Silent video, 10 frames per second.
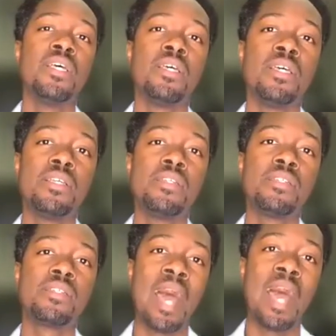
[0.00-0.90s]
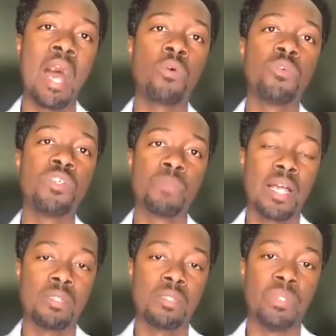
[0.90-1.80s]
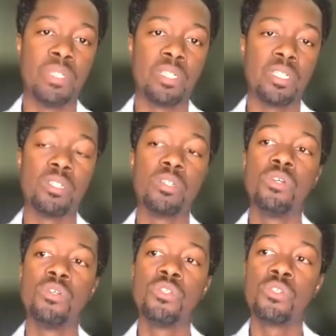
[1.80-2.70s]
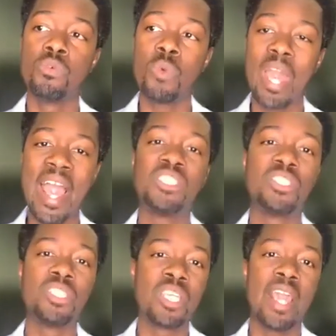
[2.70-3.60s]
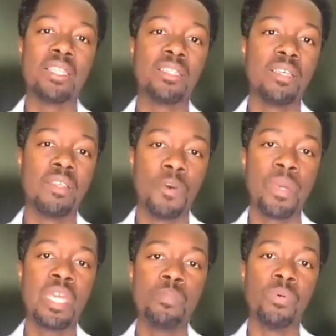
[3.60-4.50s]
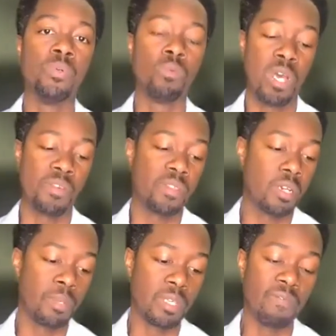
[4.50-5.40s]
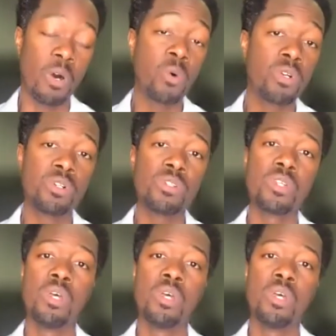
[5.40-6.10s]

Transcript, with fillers: it is our responsibility to educate the people, whether there be voters,